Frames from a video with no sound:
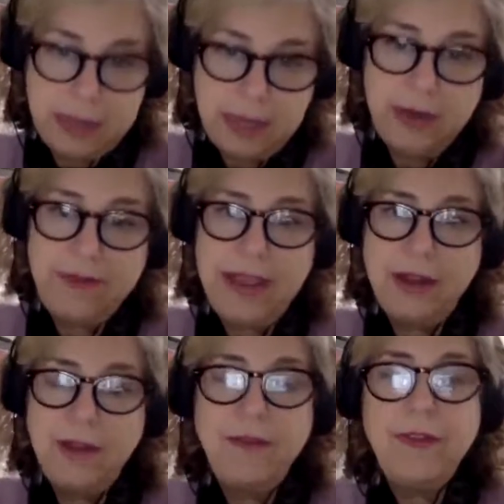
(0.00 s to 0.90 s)

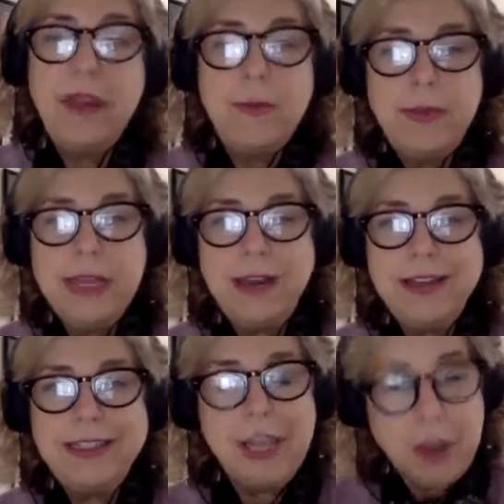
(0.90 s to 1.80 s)
innovative
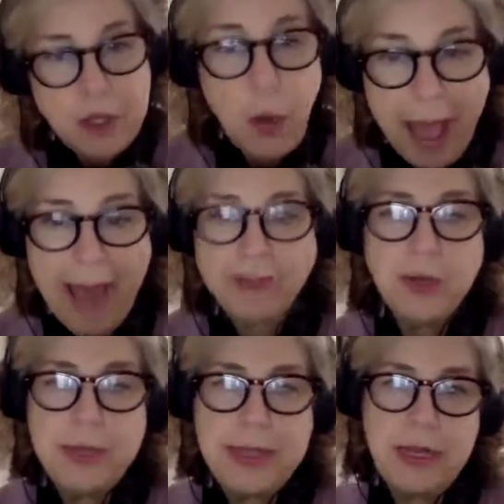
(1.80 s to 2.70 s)
because you have to
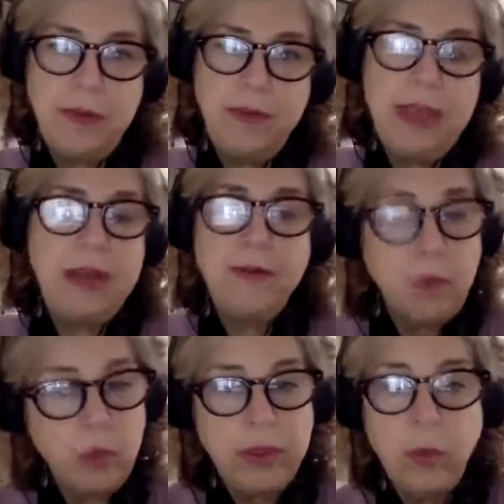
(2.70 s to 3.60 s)
be innovative
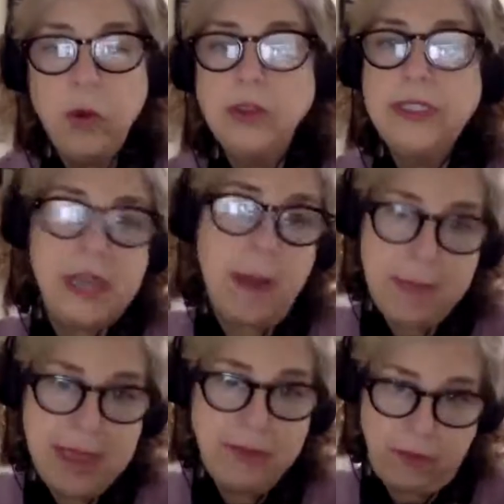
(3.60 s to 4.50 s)
when the world is not
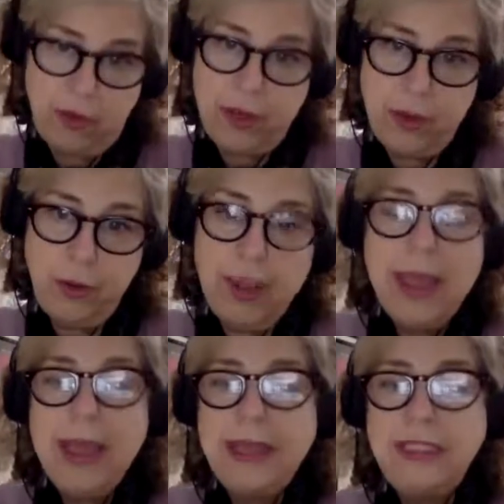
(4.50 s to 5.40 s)
made for you.
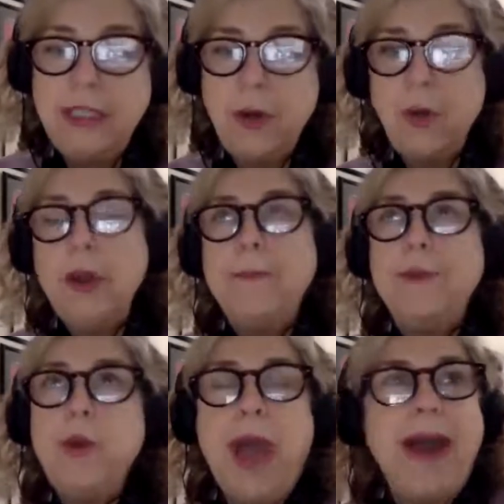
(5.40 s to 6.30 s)
And so
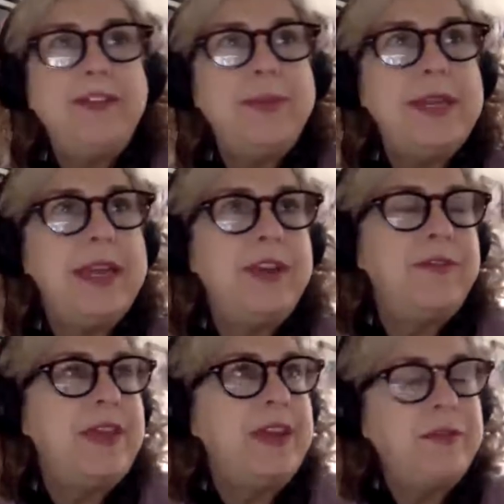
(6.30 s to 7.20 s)
you have to be
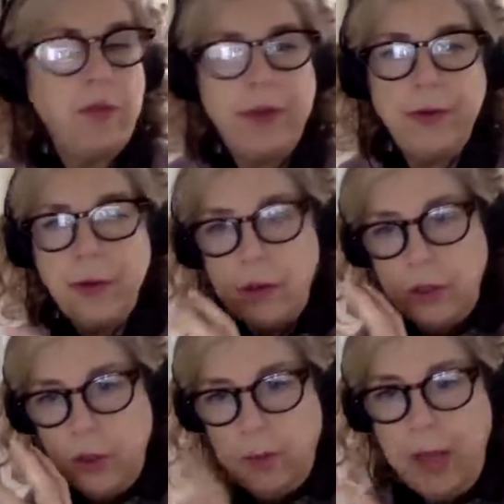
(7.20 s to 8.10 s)
innovative whether
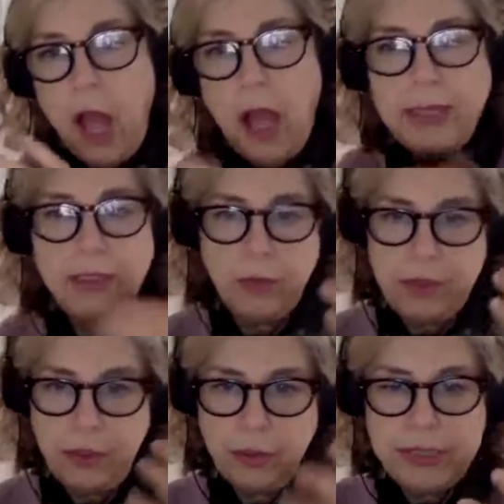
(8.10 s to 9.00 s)
you're blind or
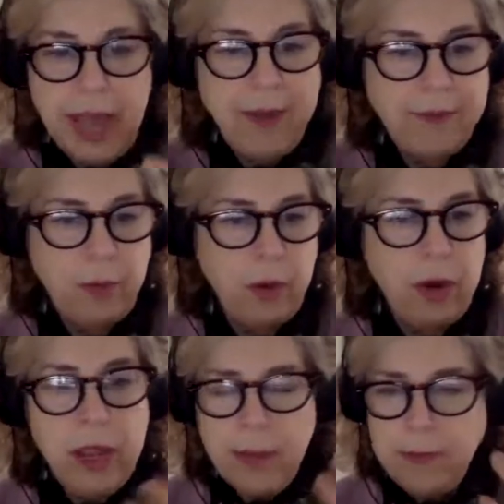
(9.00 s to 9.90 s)
you're deaf, or
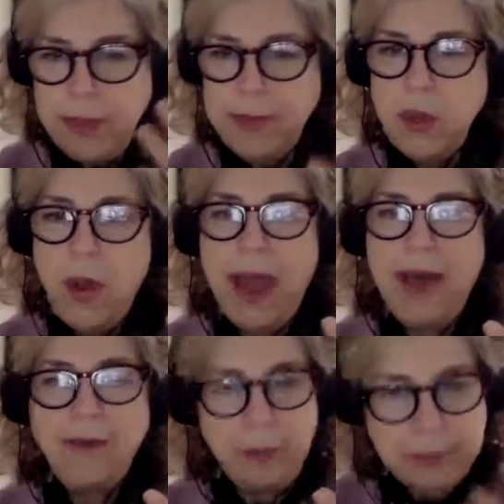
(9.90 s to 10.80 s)
maybe you have
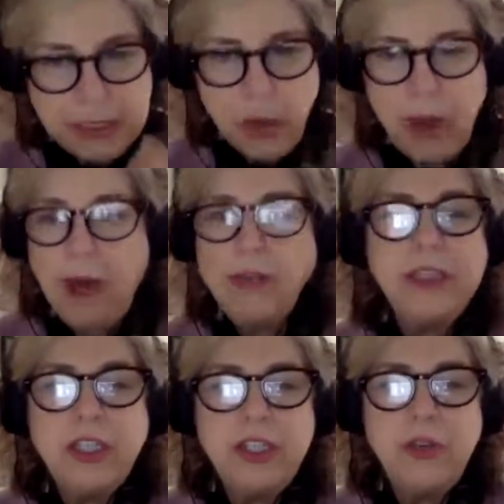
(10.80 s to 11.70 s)
a mental health
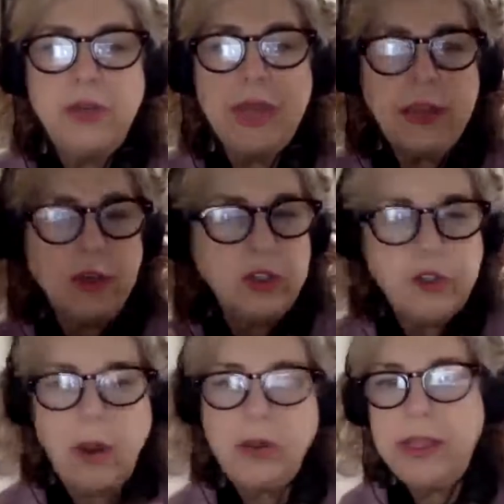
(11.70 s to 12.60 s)
issue that you're
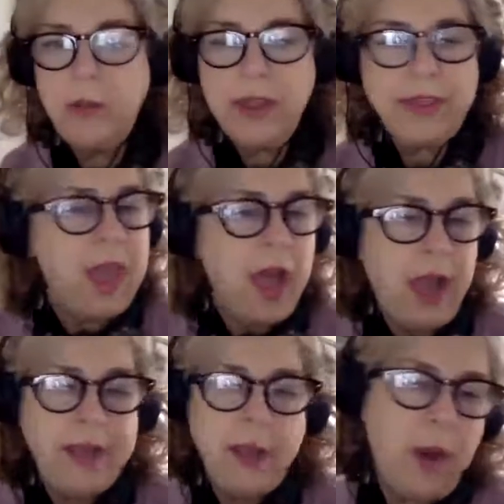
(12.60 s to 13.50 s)
struggling with. I
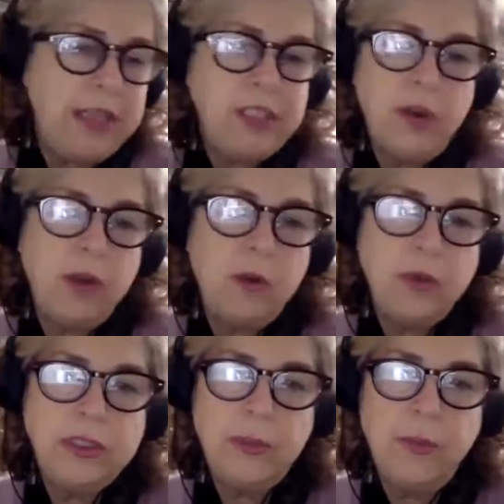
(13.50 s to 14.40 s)
know I struggle with
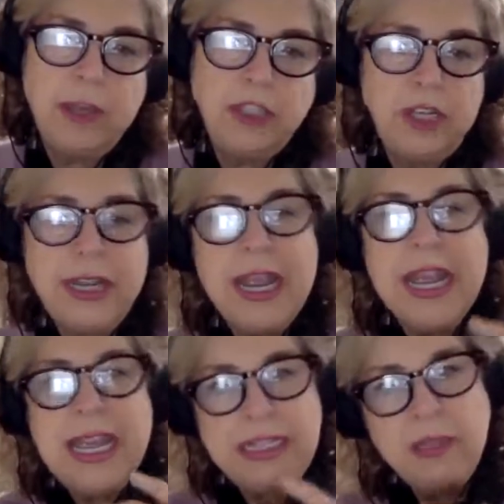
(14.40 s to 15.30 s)
depression.
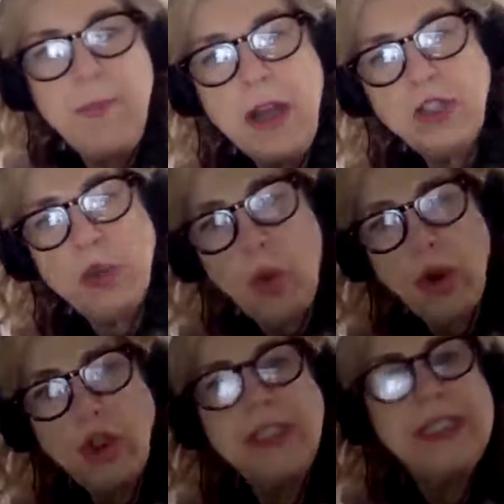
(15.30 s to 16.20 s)
It's much
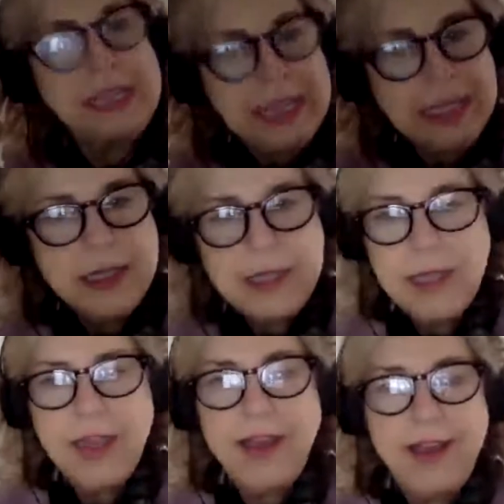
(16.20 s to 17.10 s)
worse in
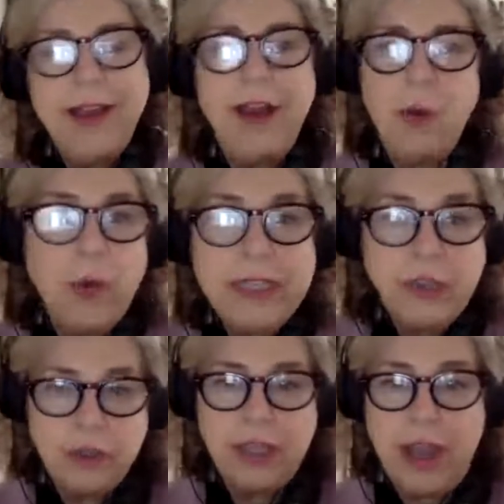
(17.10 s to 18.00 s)
the winter
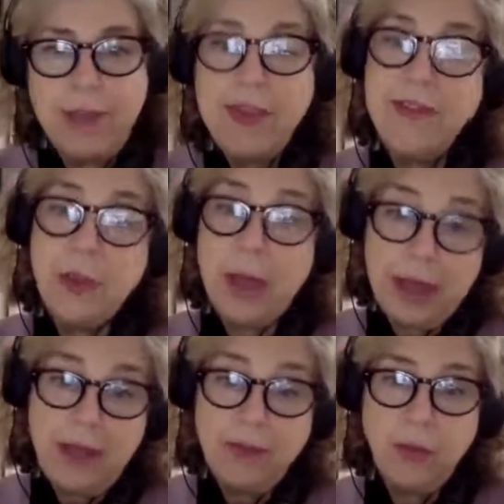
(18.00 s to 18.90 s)
time, even though I
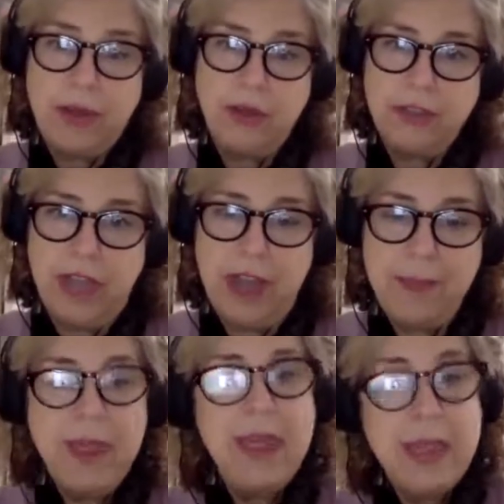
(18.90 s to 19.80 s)
love the winter time.
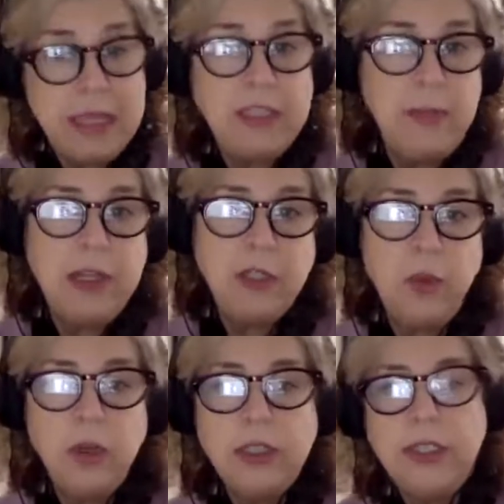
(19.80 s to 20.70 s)
It's much
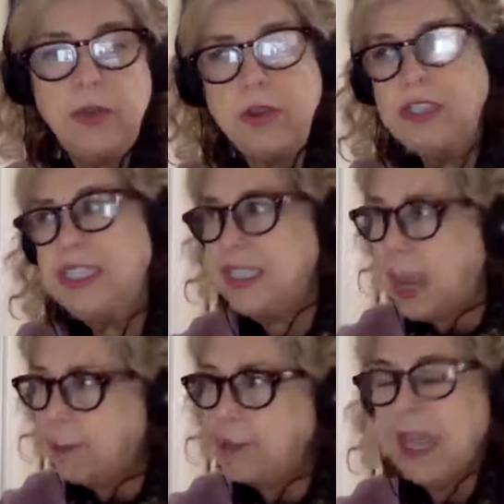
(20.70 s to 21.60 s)
worse. So there's
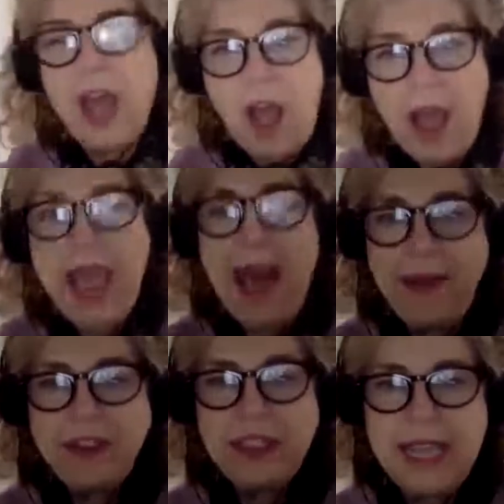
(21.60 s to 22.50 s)
steps I have
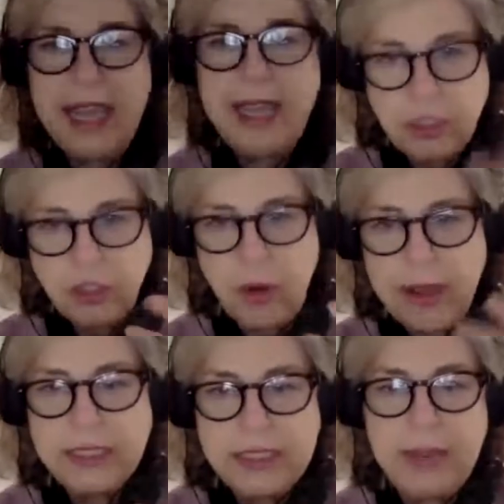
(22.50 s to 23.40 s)
to take to try to
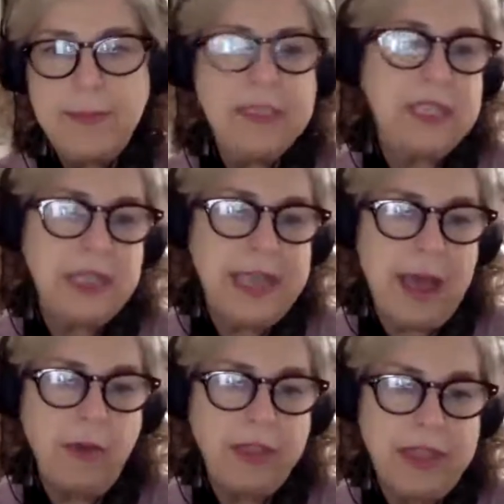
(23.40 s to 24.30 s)
stay mentally
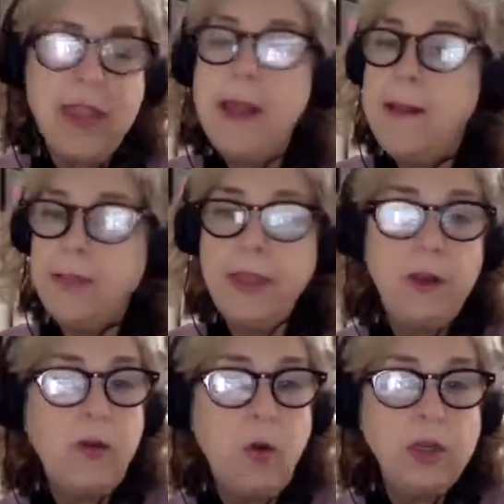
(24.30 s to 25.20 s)
healthy. And then, of
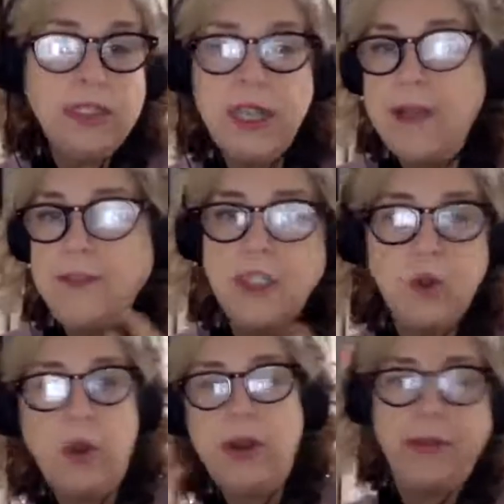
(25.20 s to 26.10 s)
course, life's
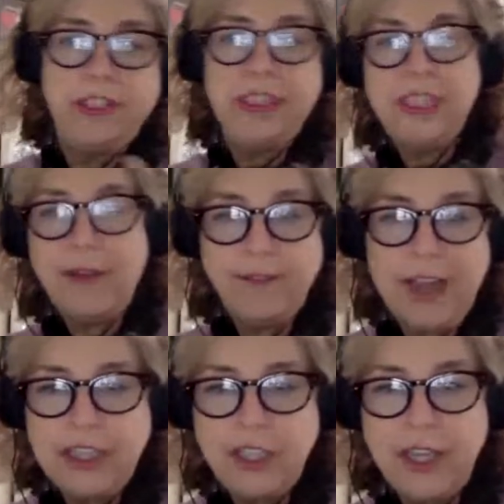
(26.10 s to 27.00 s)
throwing all the stuff
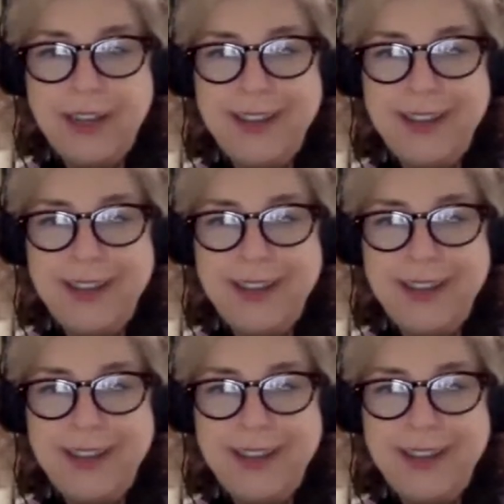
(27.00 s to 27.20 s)
at you